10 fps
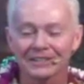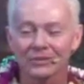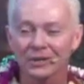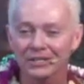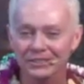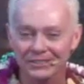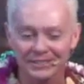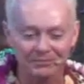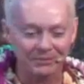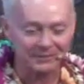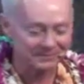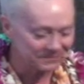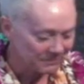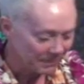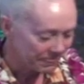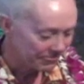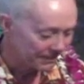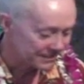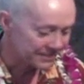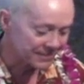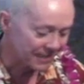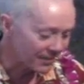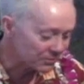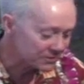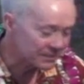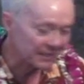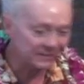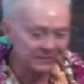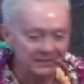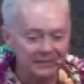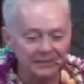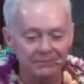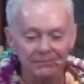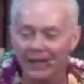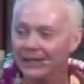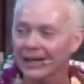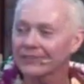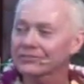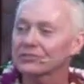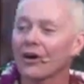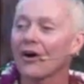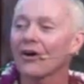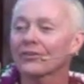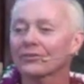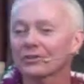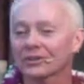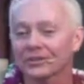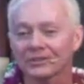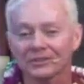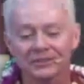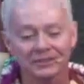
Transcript: The words are simple. It says, I will send my love to all the world.